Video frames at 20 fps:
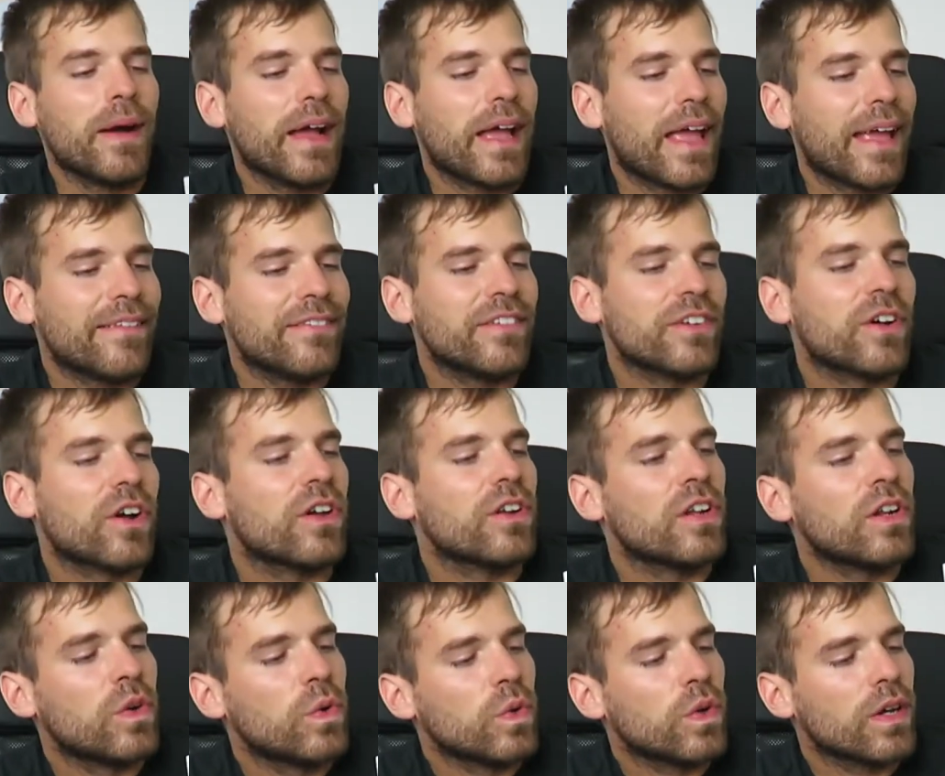I ever
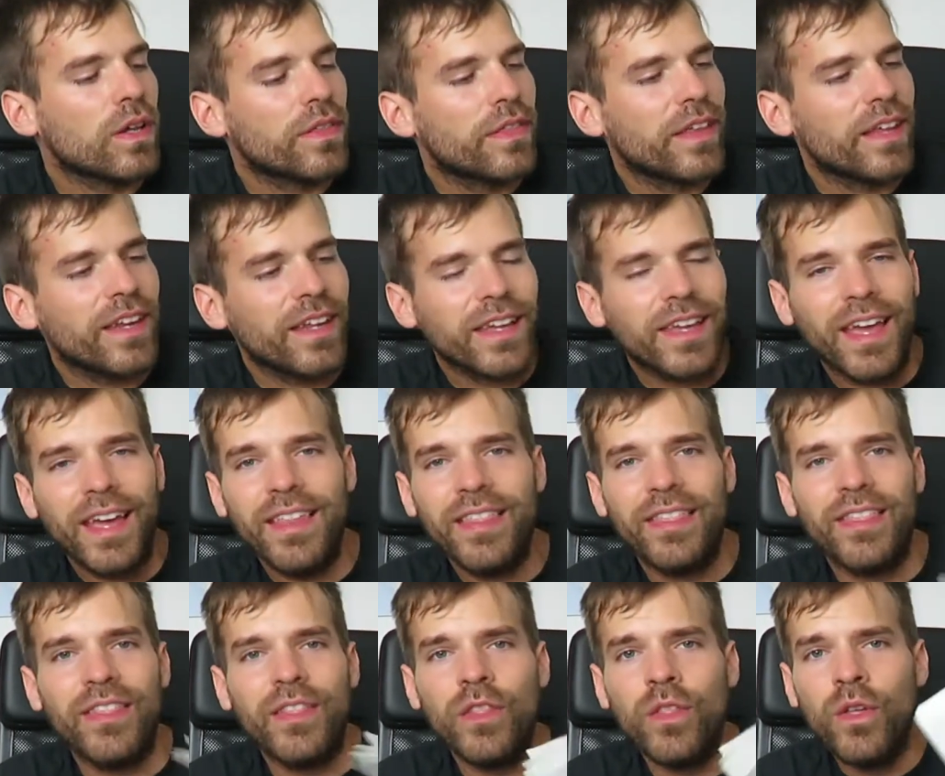gonna look at that
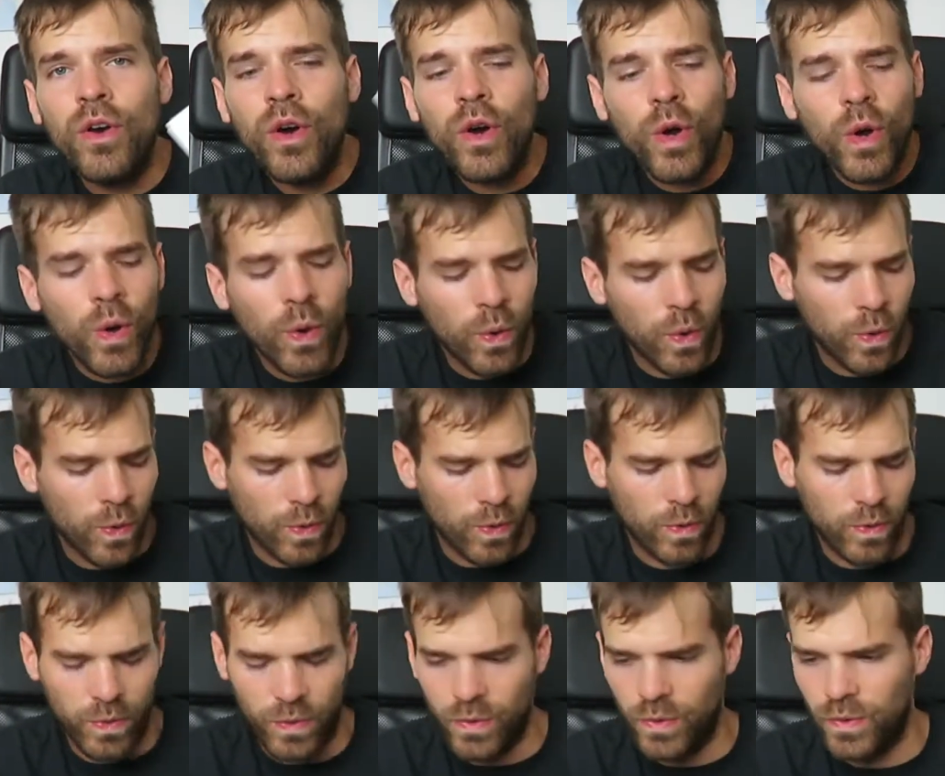again? No.
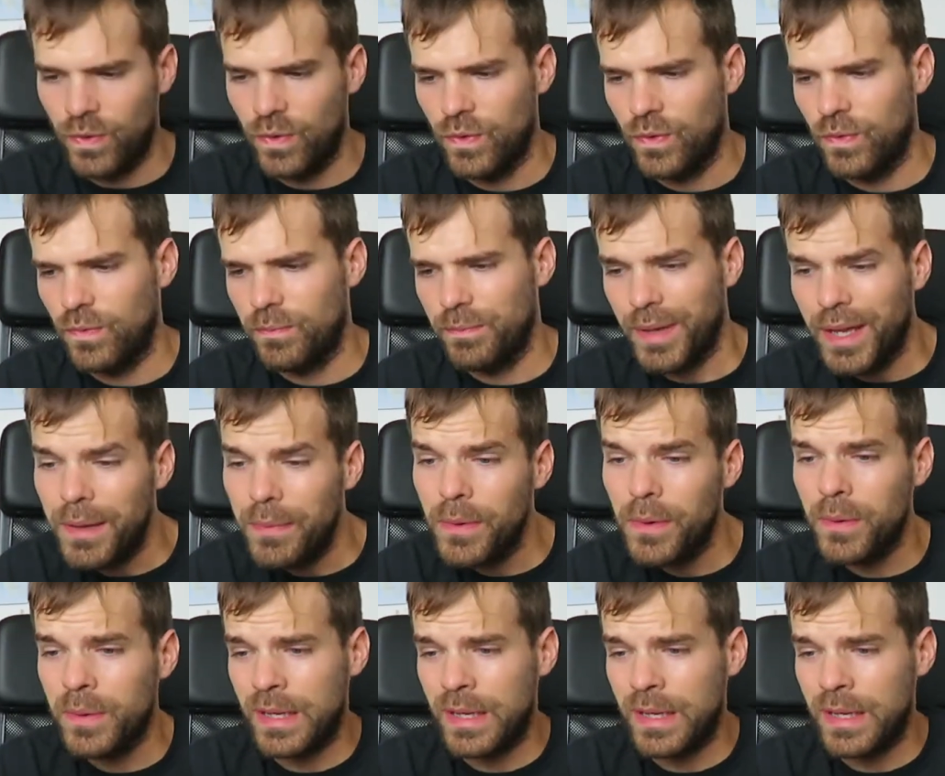Paper